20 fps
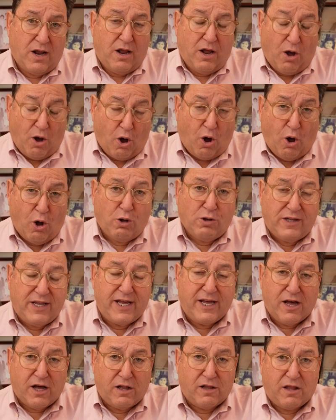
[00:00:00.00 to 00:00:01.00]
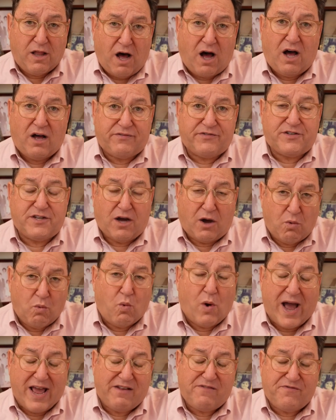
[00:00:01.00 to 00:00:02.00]
holding aloft a
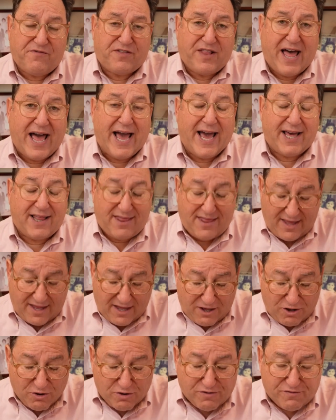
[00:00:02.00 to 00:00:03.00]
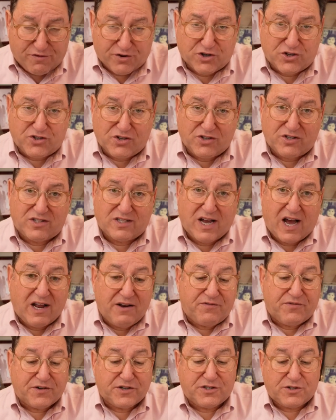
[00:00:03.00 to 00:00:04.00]
white flag, the universal sign
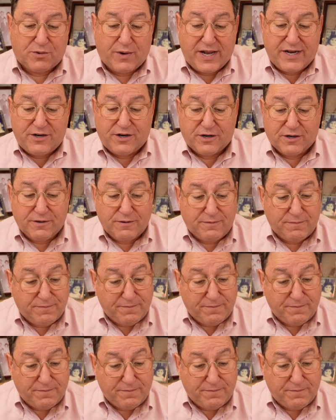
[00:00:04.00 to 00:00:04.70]
for surrender.